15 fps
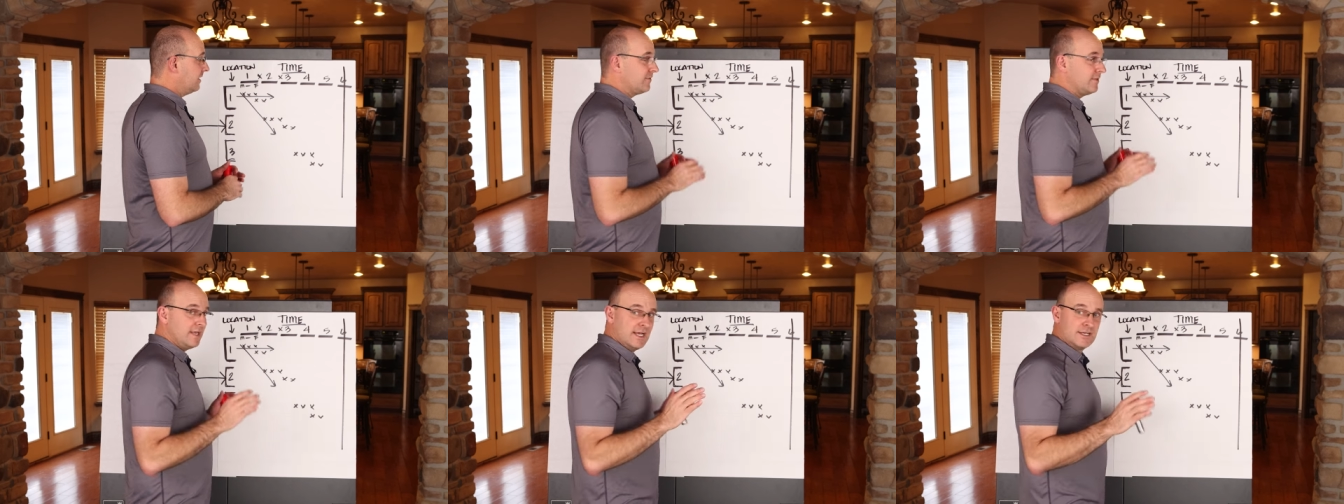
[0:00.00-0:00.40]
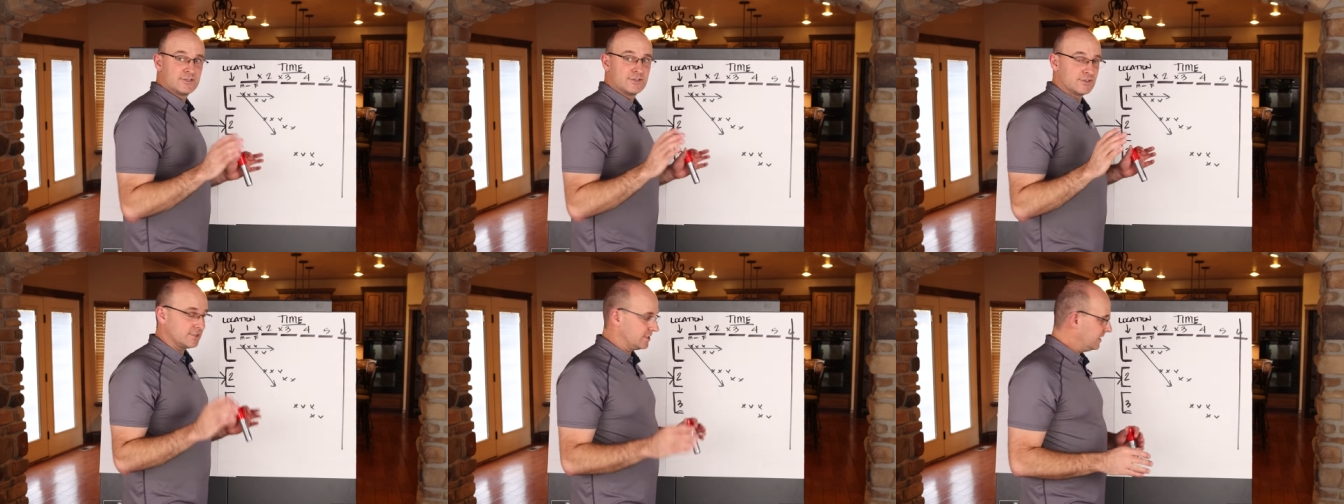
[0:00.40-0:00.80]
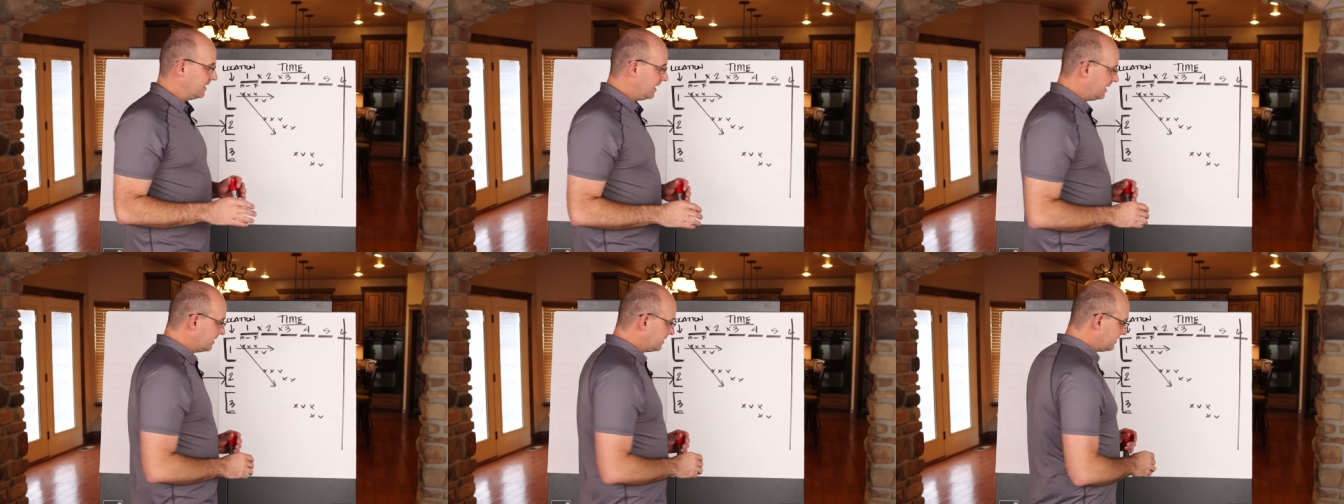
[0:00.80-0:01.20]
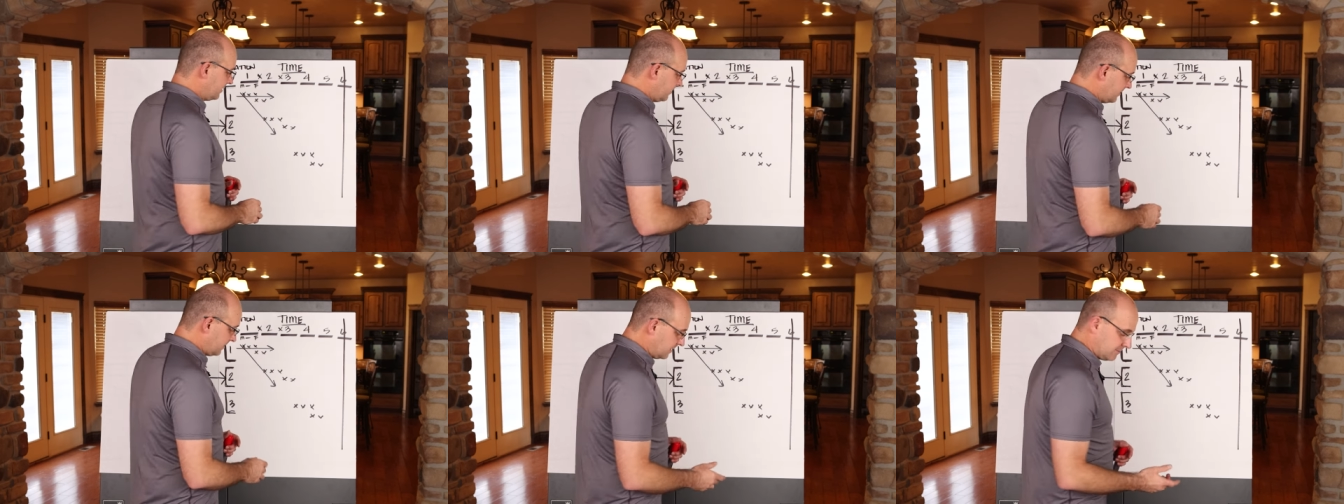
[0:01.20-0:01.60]
And if the answer is yes,
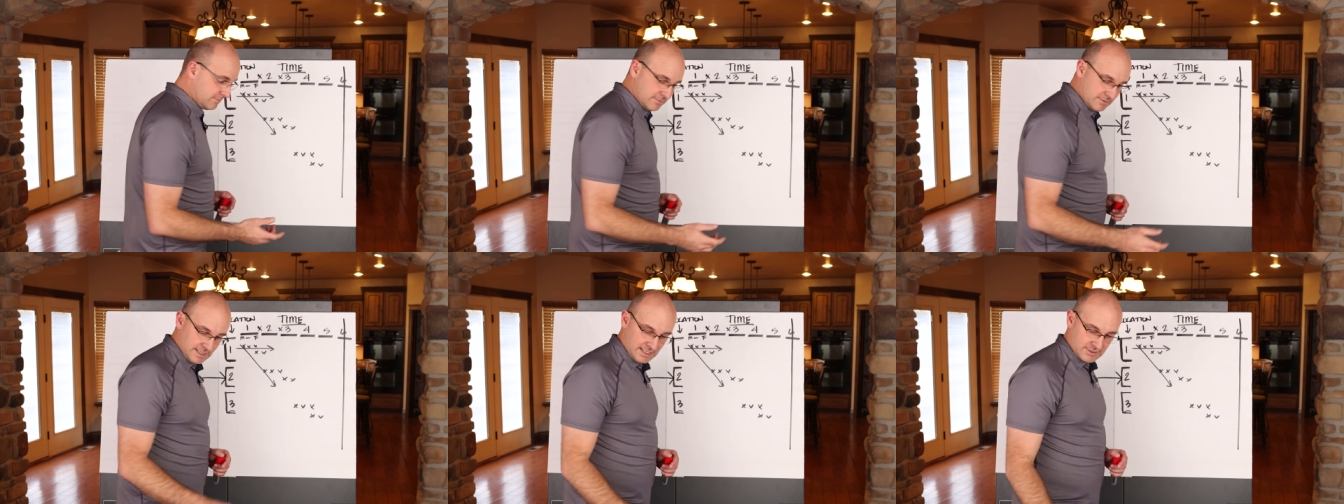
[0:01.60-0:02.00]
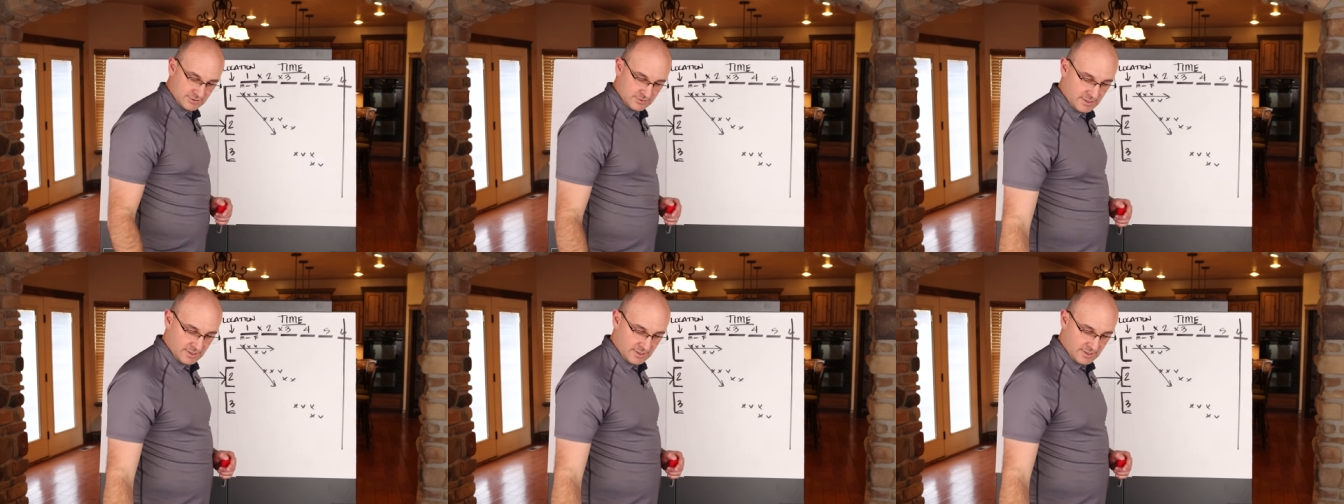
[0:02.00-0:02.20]
then that's